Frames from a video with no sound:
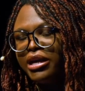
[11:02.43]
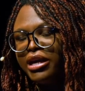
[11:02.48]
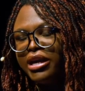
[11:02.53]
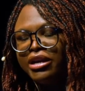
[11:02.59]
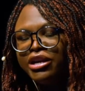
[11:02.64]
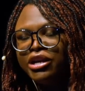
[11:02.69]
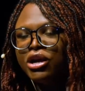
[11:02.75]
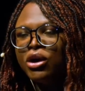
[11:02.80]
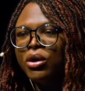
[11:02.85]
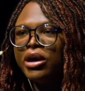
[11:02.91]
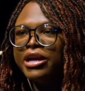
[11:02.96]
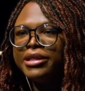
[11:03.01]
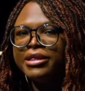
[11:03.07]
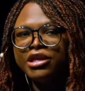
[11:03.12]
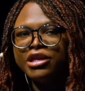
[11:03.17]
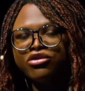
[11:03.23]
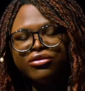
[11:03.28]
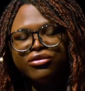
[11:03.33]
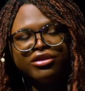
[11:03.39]
you know, it's
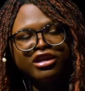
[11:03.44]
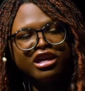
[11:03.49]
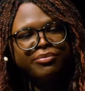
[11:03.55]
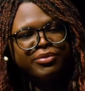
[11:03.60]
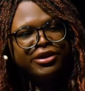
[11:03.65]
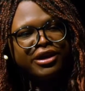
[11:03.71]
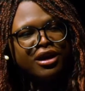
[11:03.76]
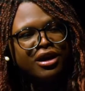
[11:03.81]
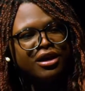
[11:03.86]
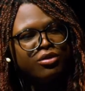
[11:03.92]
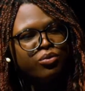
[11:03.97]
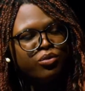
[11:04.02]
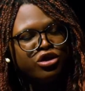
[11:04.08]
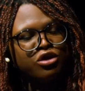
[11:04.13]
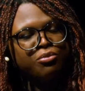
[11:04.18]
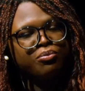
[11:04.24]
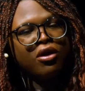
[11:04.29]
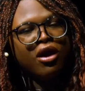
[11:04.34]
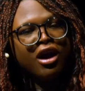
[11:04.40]
interesting because when
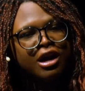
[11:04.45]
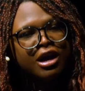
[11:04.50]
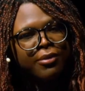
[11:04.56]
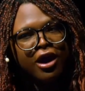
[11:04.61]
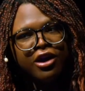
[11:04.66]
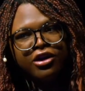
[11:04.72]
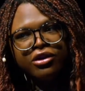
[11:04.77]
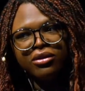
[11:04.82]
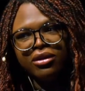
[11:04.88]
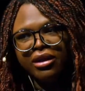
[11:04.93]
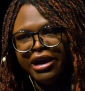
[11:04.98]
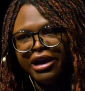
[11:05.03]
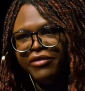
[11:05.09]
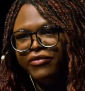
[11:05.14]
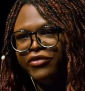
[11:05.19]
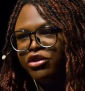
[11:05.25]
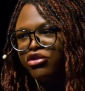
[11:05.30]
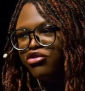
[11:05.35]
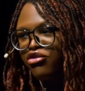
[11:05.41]
you blog about your
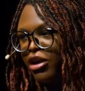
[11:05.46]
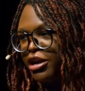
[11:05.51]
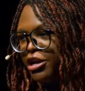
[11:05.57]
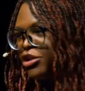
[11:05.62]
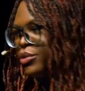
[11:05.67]
life and you're trying to